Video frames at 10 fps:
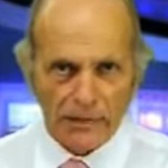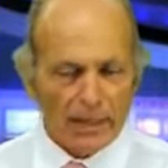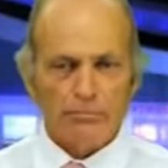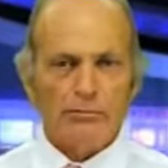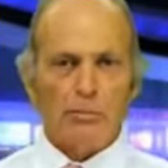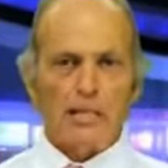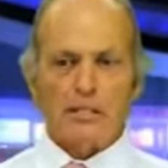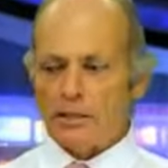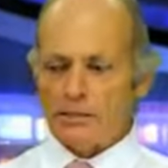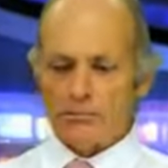I'm
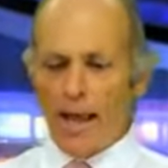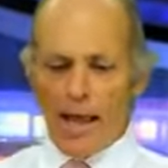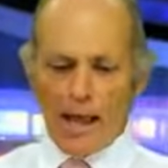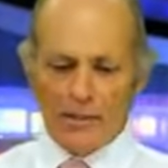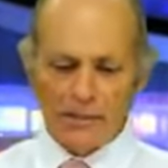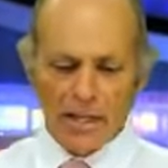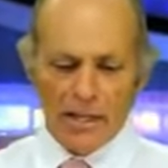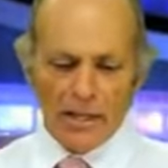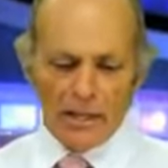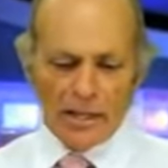speechless.
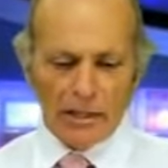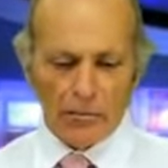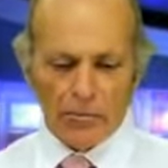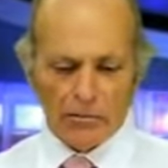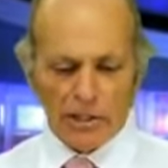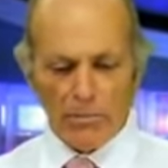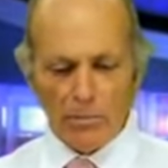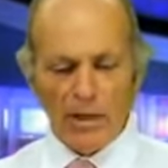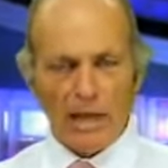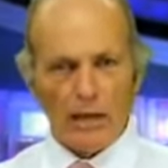And then we keep it
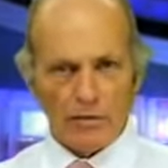with that.